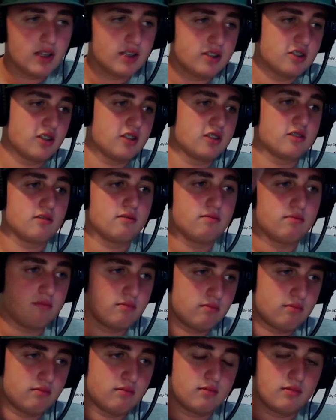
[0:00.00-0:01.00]
Just
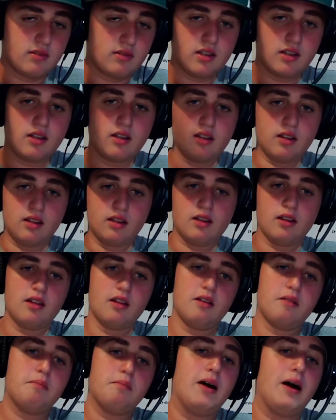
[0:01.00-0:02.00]

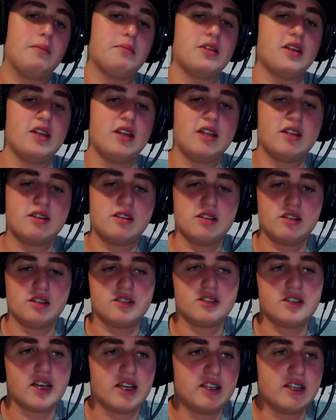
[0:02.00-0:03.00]
bombed it into the
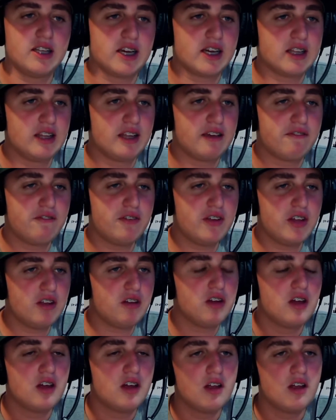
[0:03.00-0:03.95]
second deck in left field.